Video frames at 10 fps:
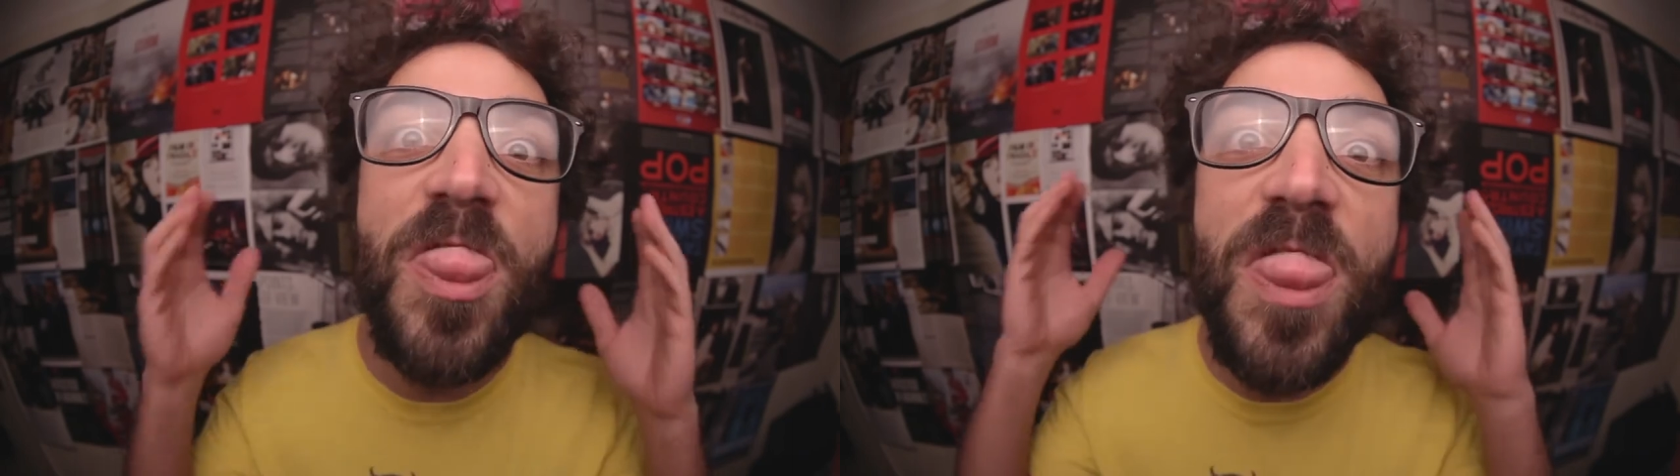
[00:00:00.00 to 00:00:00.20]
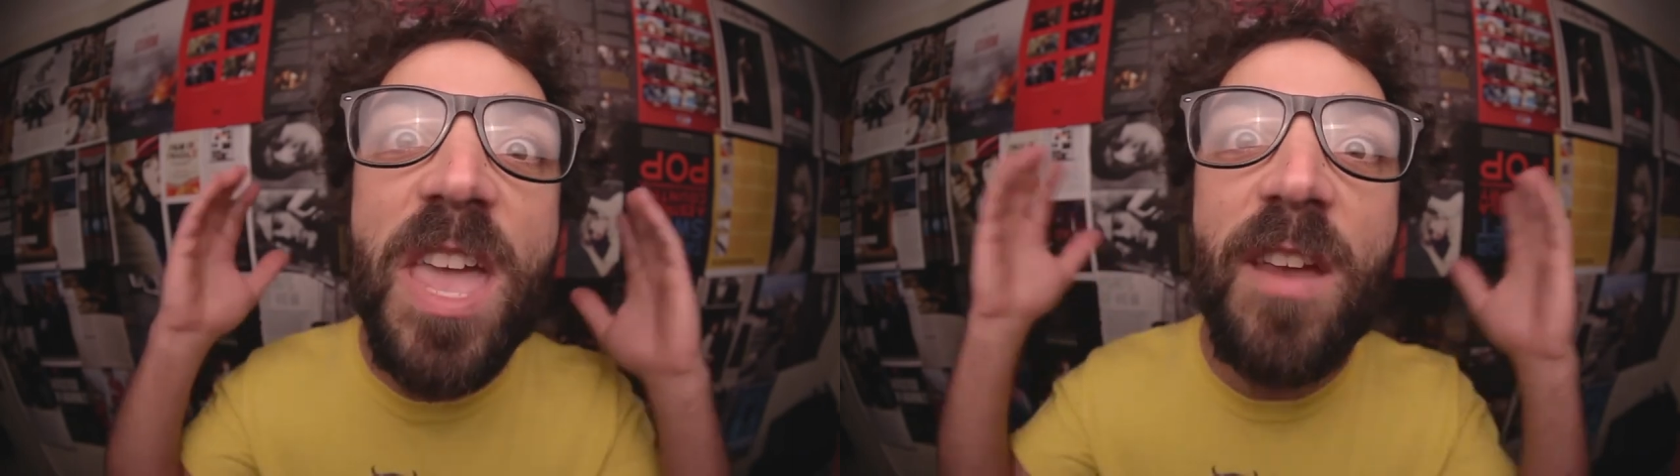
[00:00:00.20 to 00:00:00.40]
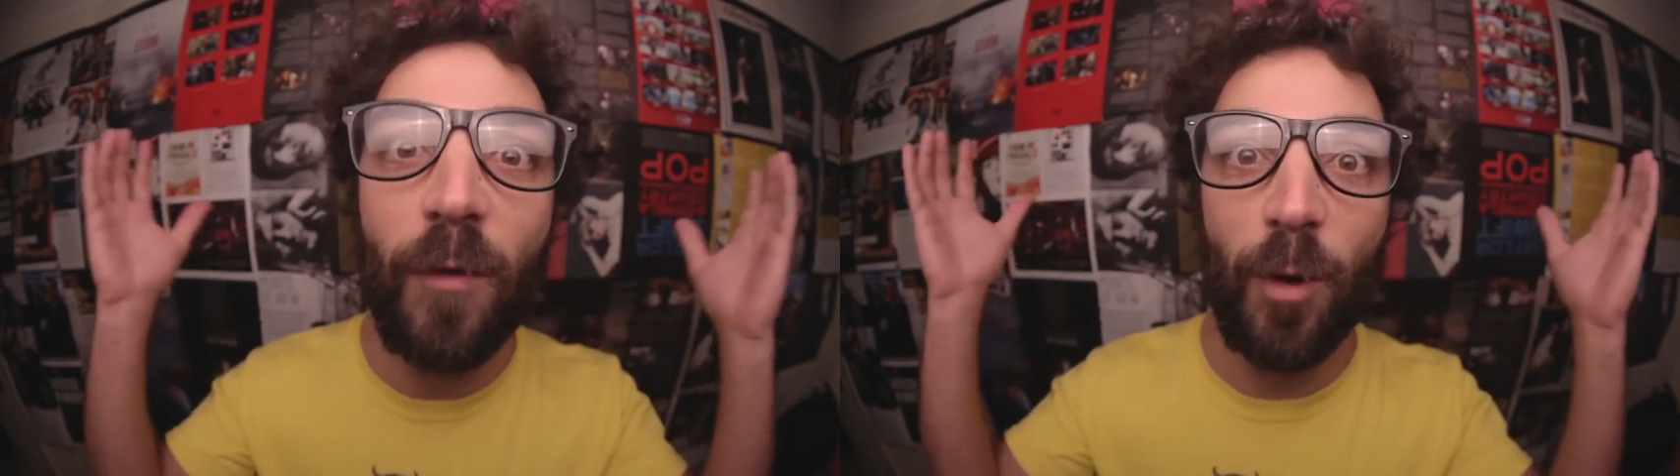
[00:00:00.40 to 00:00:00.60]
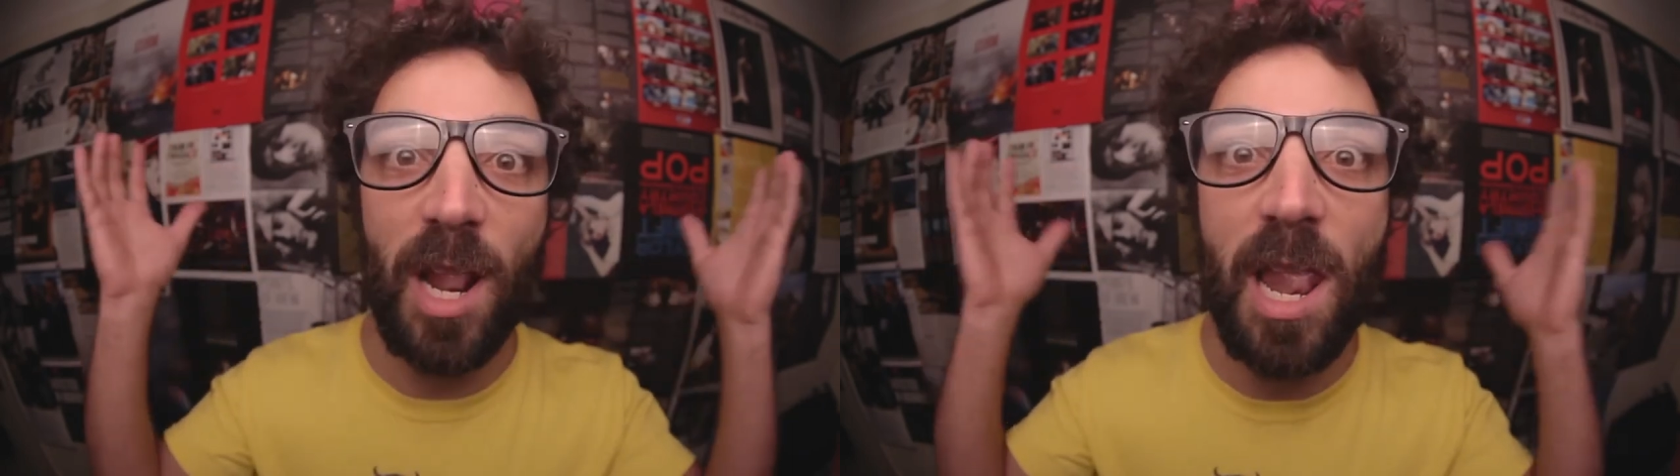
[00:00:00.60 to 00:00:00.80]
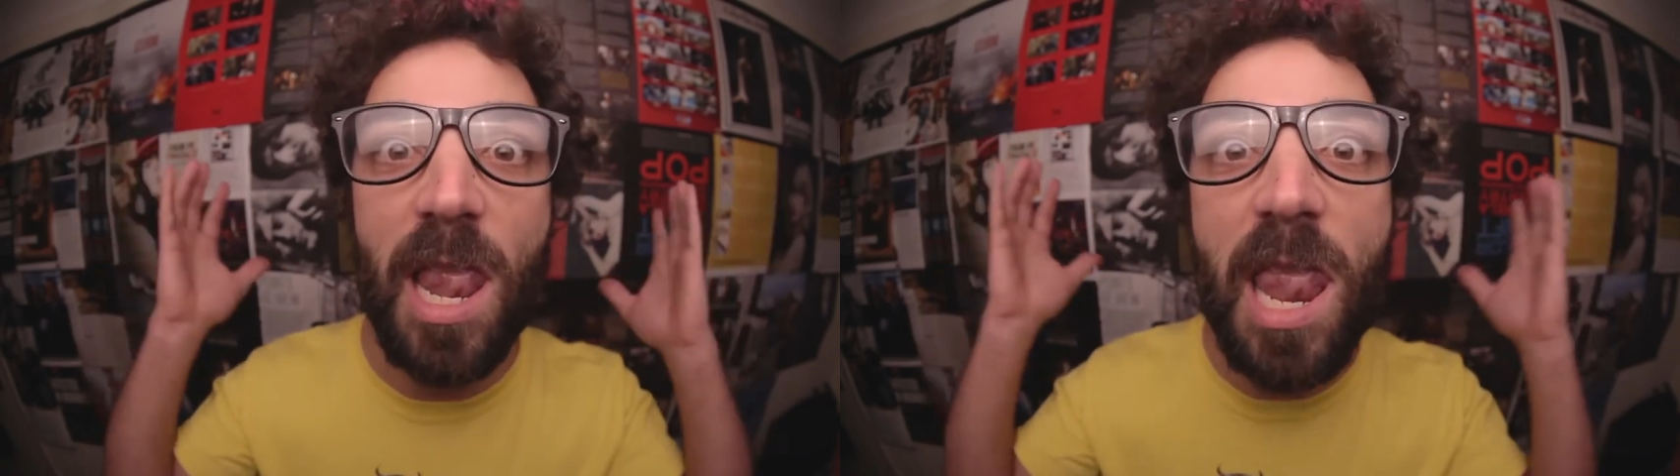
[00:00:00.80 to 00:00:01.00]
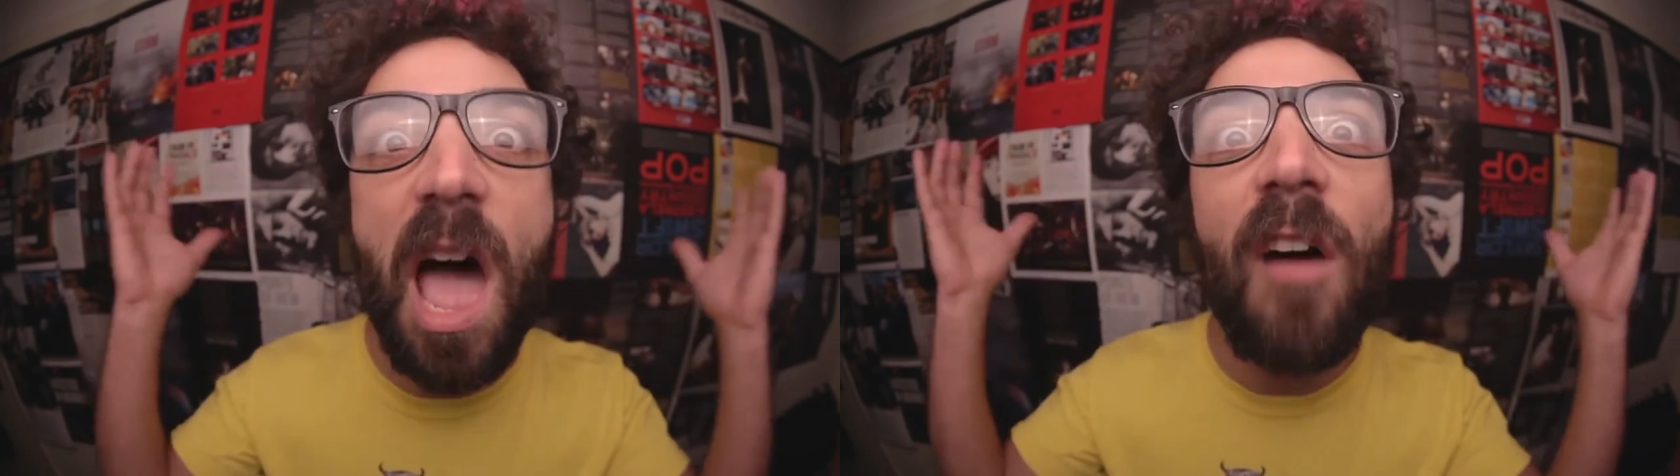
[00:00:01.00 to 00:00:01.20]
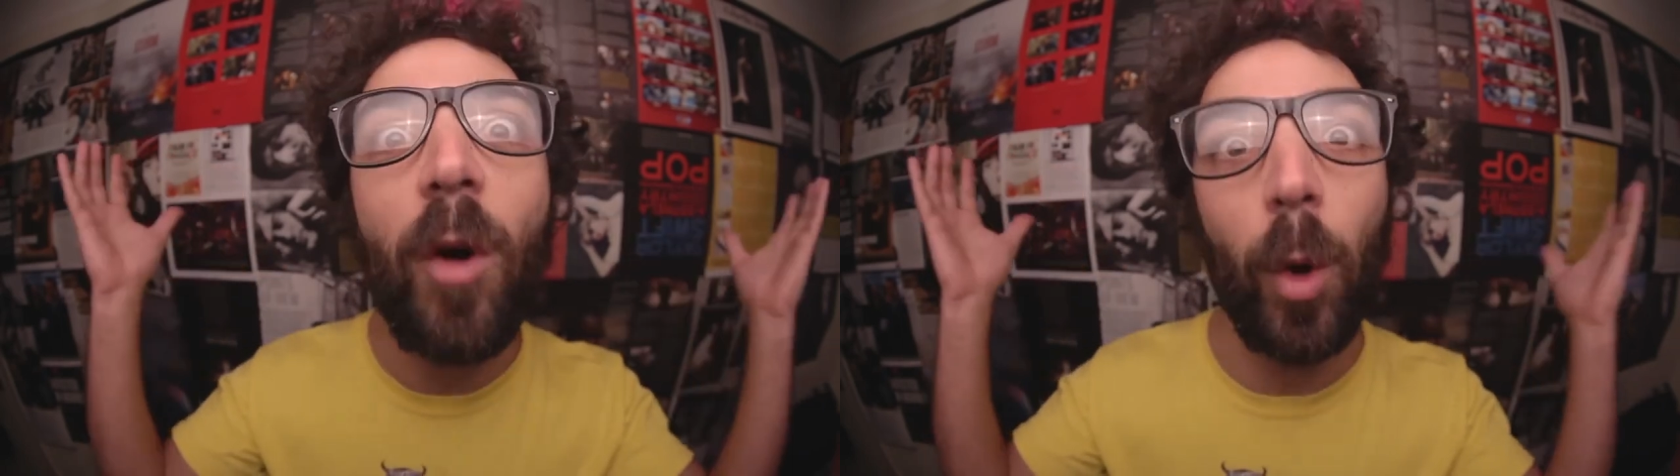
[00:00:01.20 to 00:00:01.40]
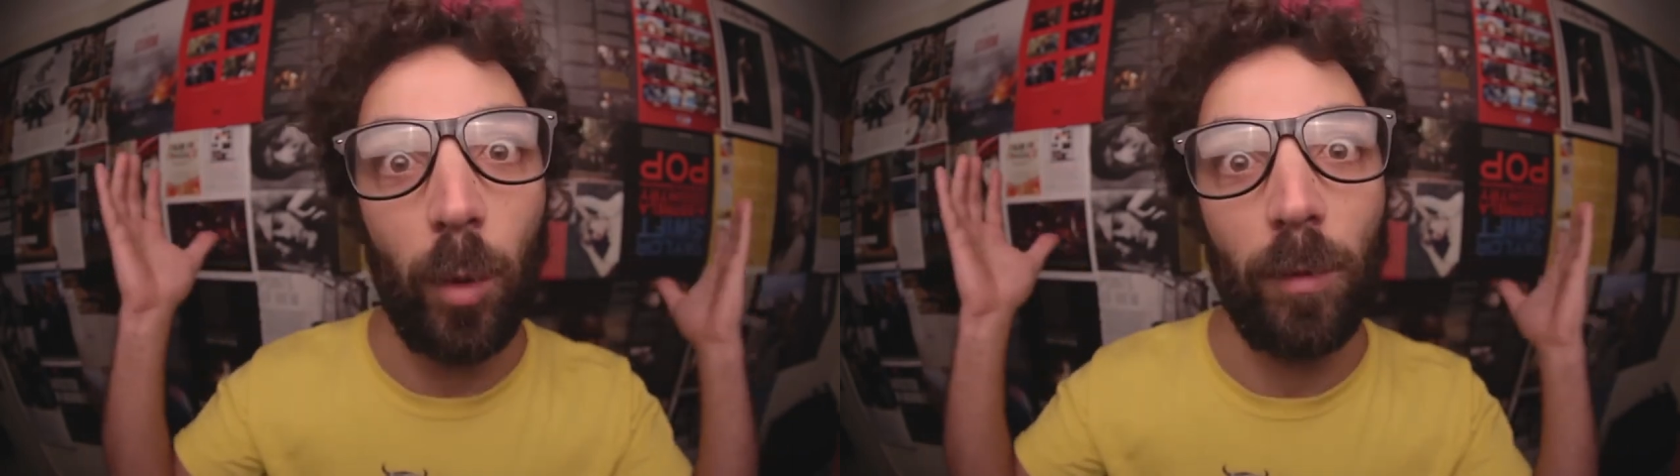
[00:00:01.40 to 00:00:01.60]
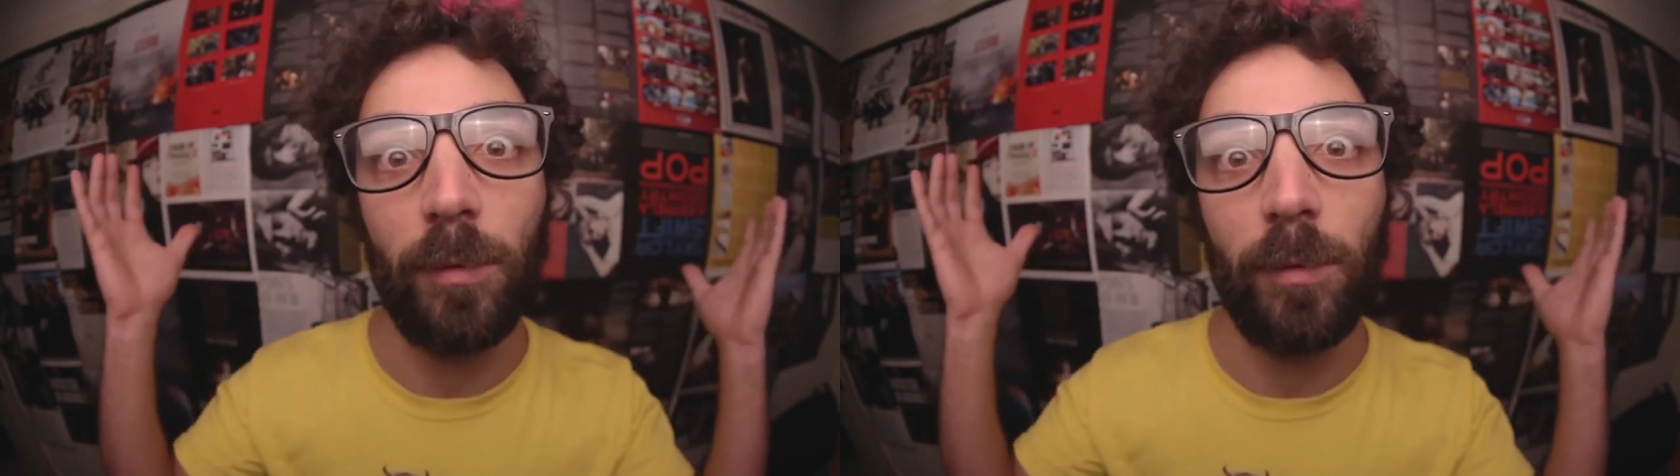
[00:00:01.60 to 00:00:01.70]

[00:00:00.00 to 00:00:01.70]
different level.